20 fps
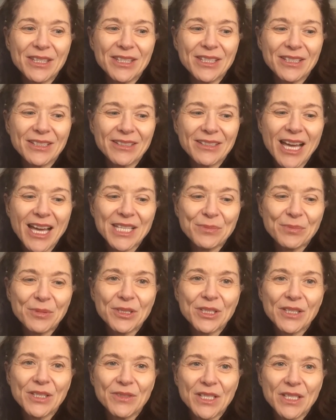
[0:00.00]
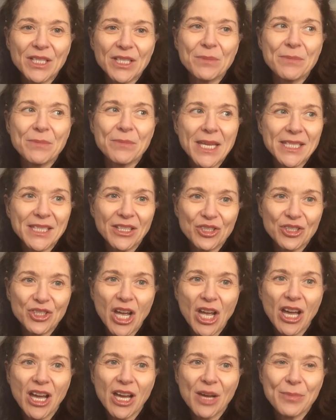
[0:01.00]
the hospitals have done an amazing
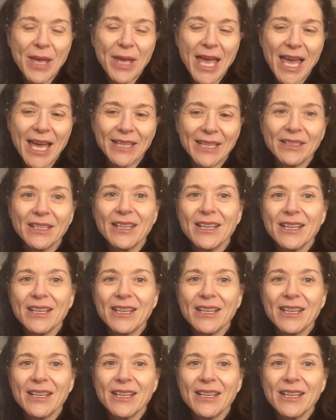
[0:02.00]
job at